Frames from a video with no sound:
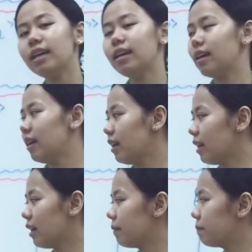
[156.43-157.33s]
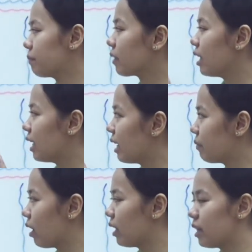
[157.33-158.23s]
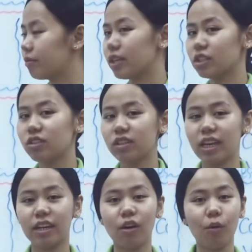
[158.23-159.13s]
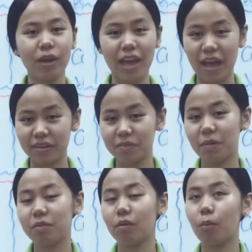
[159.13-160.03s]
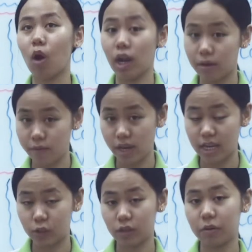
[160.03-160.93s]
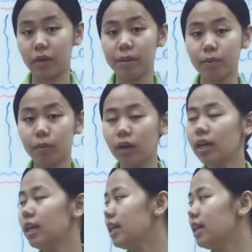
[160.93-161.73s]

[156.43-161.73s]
And if you have any question, you can always ask me for more clarification. Okay, everyone?